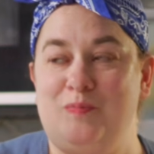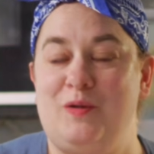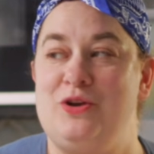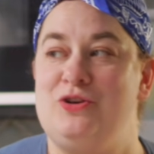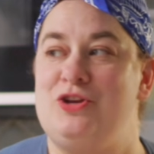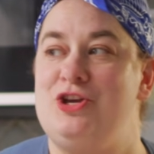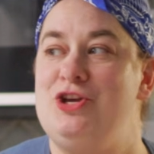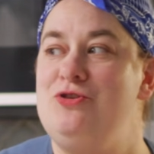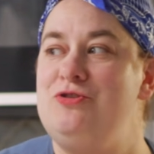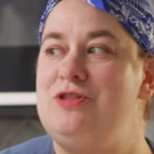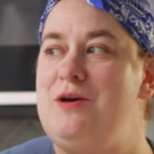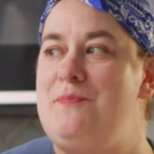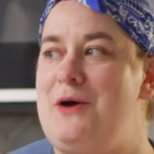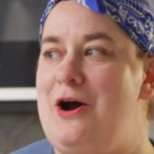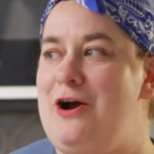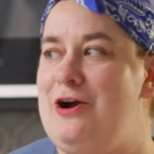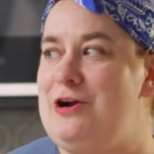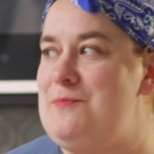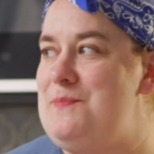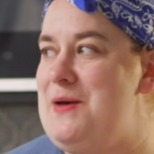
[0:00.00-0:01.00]
And cue the
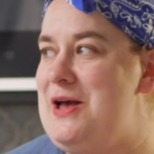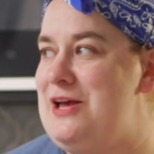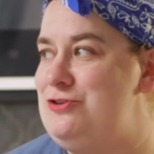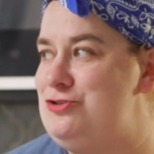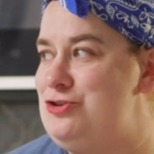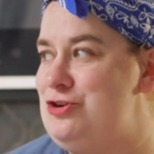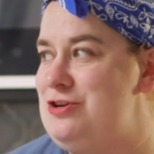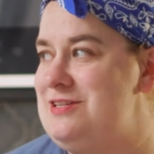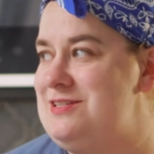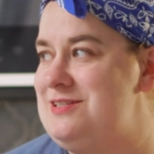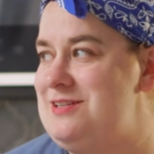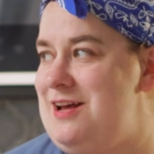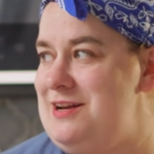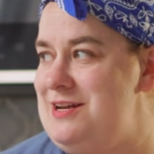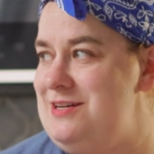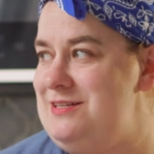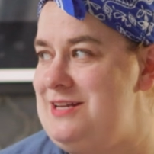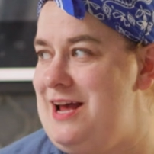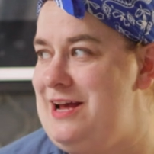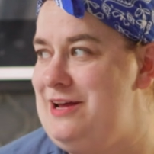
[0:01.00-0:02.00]
park bench on a
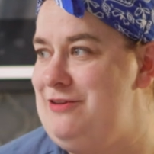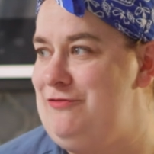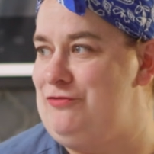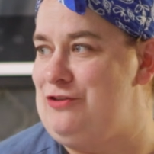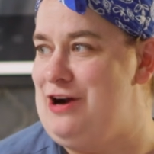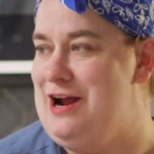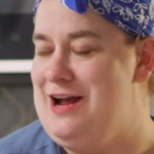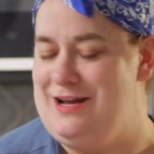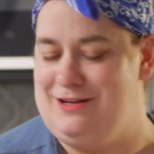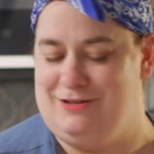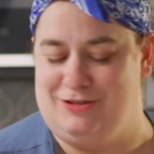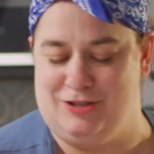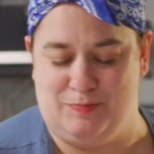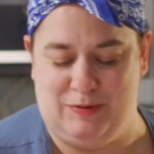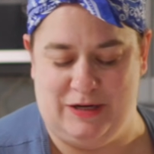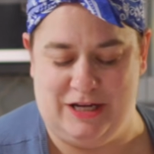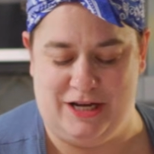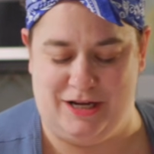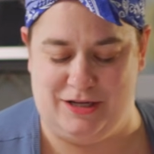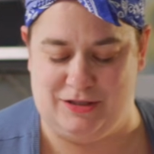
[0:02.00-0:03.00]
sunny day in France,
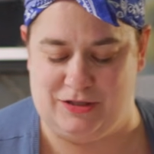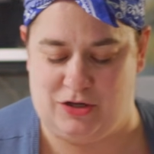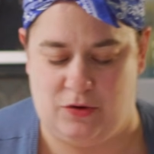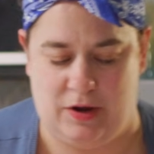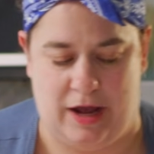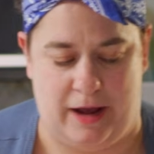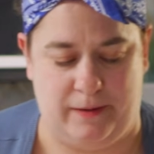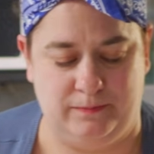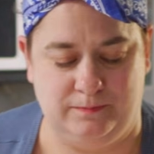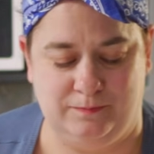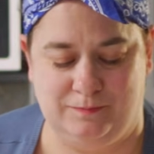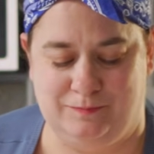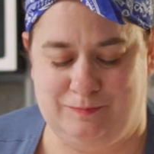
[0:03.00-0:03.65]
please. Okay.